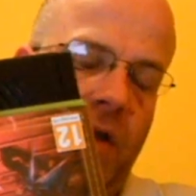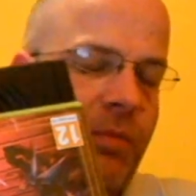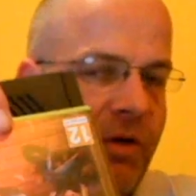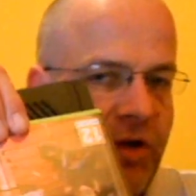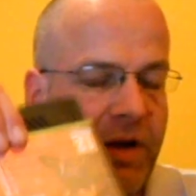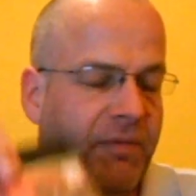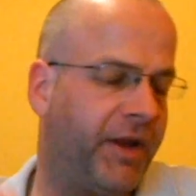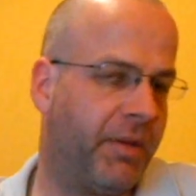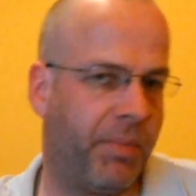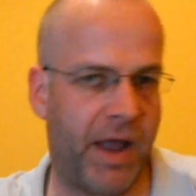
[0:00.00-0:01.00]
Especially if
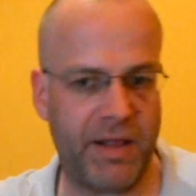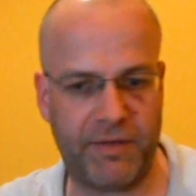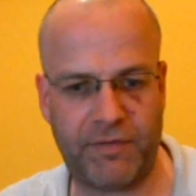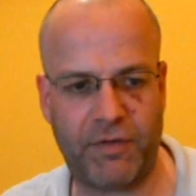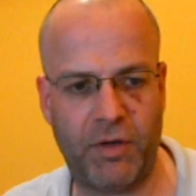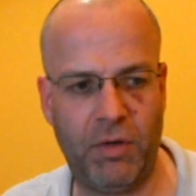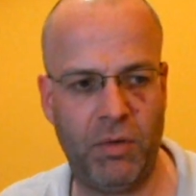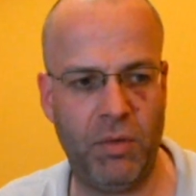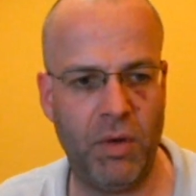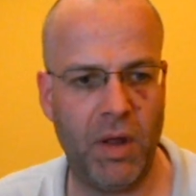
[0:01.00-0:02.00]
you compare this
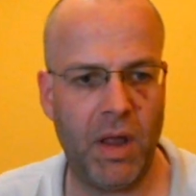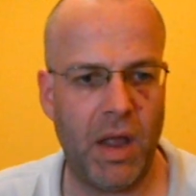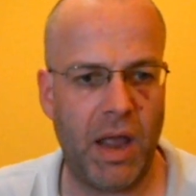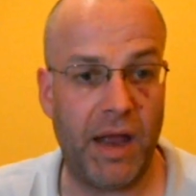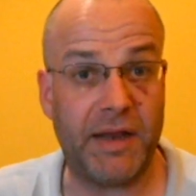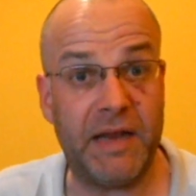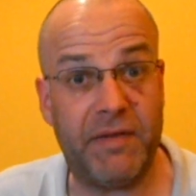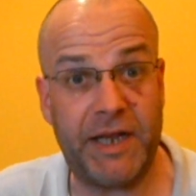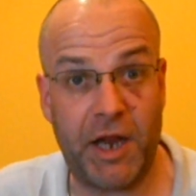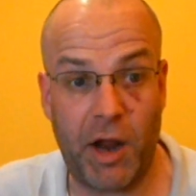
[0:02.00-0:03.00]
to a
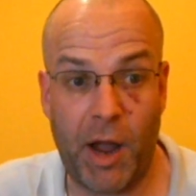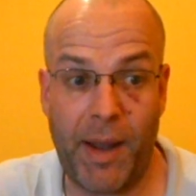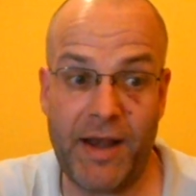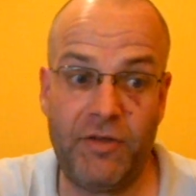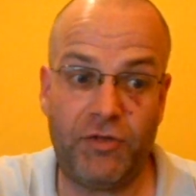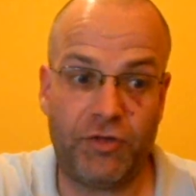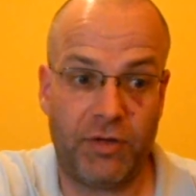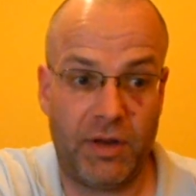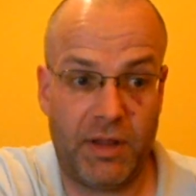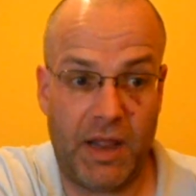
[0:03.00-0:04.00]
DVD-O
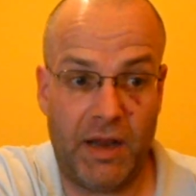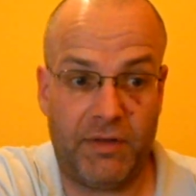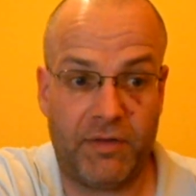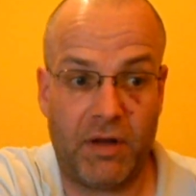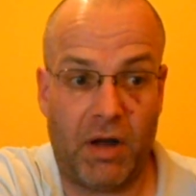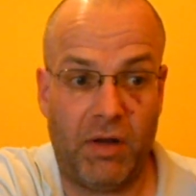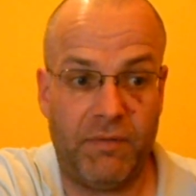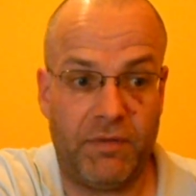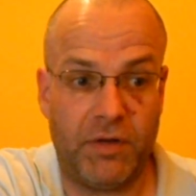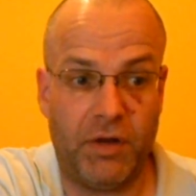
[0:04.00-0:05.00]
Edge that
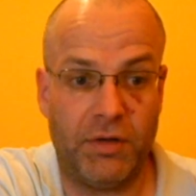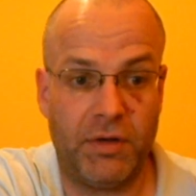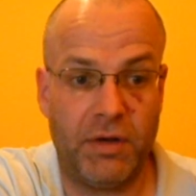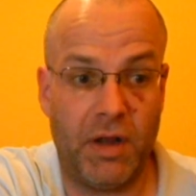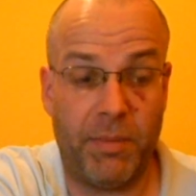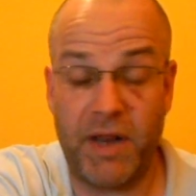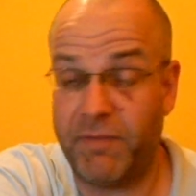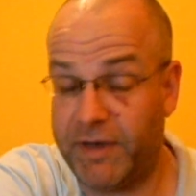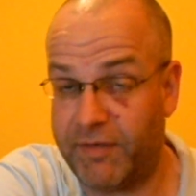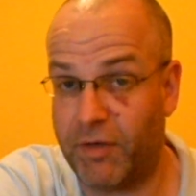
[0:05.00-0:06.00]
I've done a bit
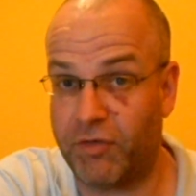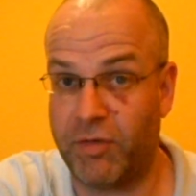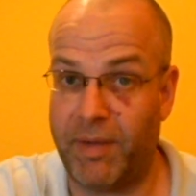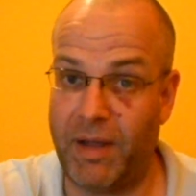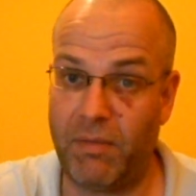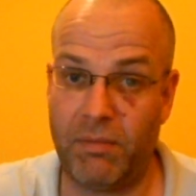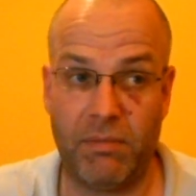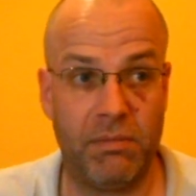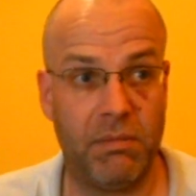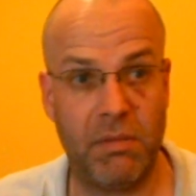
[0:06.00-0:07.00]
of a discussion about.
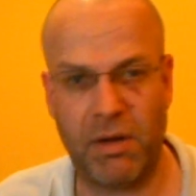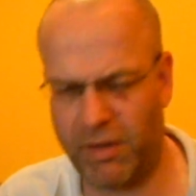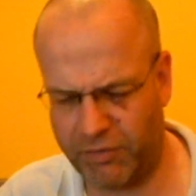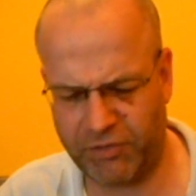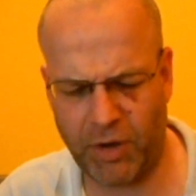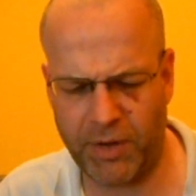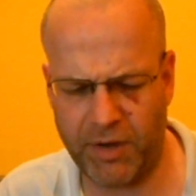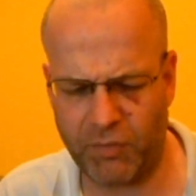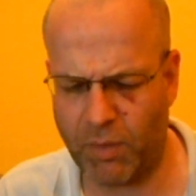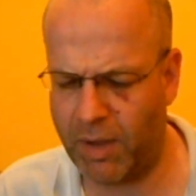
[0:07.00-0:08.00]
I showed
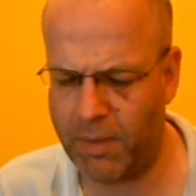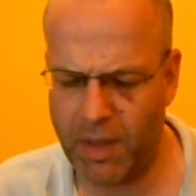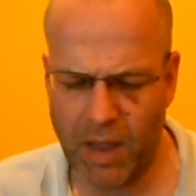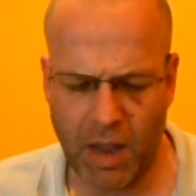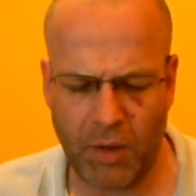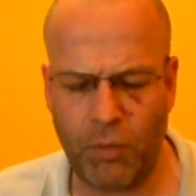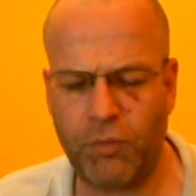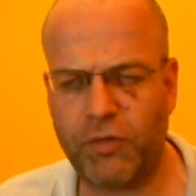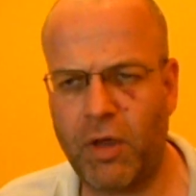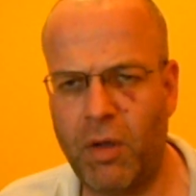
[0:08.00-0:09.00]
it as well. And
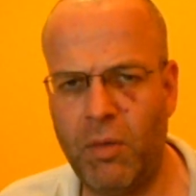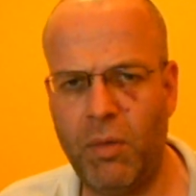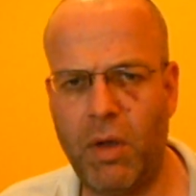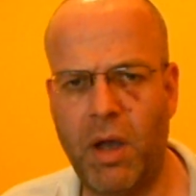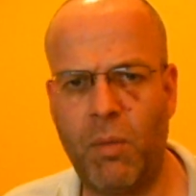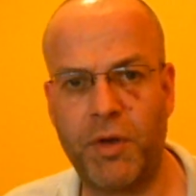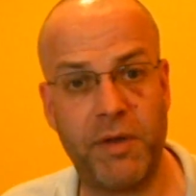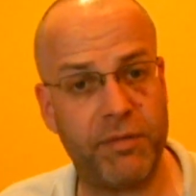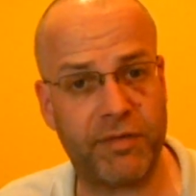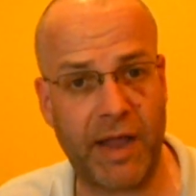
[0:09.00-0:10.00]
also one of
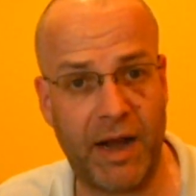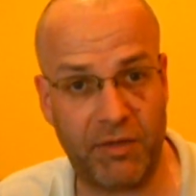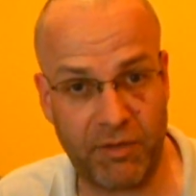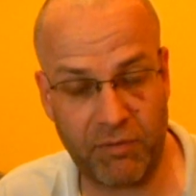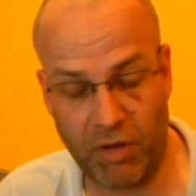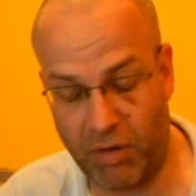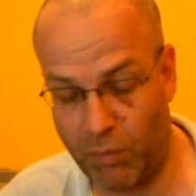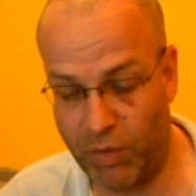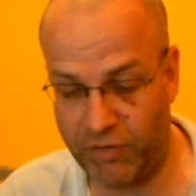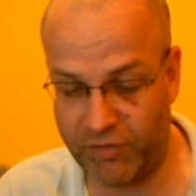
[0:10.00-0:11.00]
the other scalers I've
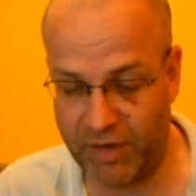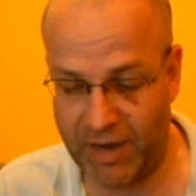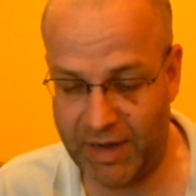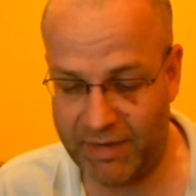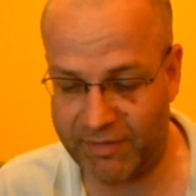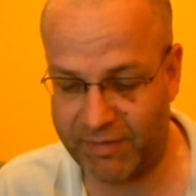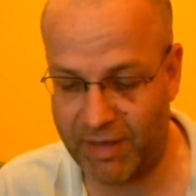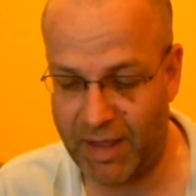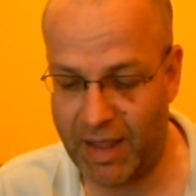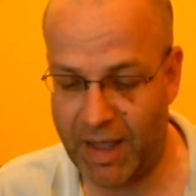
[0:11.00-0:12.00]
got, which is
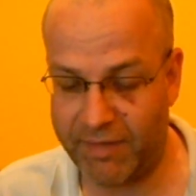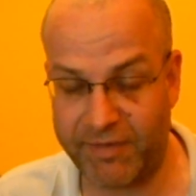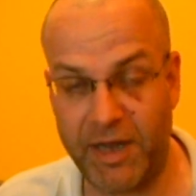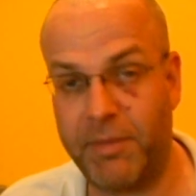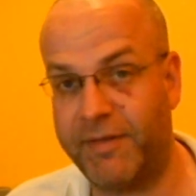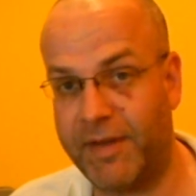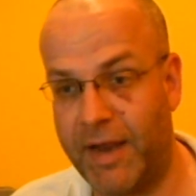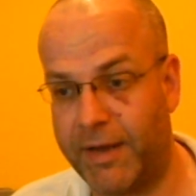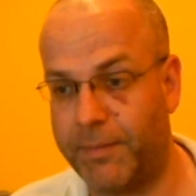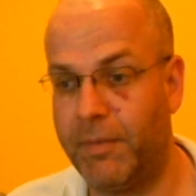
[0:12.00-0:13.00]
a
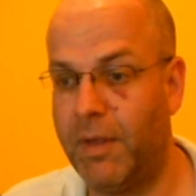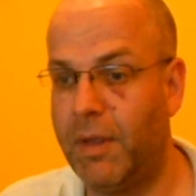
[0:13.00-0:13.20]
Cinematech